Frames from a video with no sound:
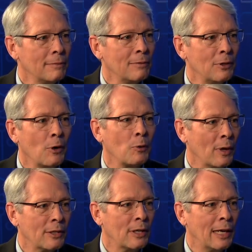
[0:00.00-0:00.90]
No
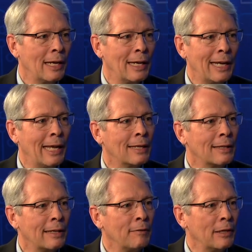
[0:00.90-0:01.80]
question, and it can't
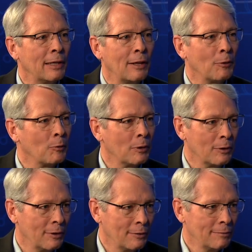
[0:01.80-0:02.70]
live in another world.